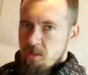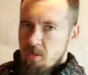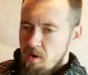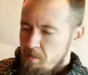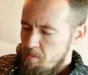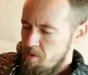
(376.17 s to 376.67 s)

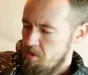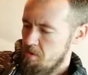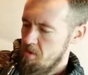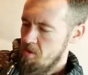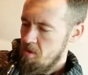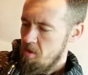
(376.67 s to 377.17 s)
grip
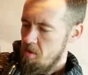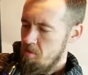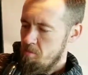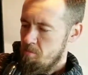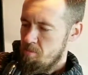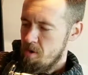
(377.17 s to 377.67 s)

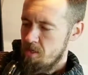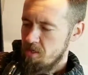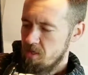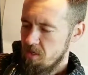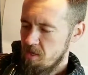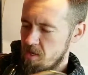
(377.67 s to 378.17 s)

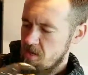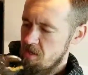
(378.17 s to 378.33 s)
project.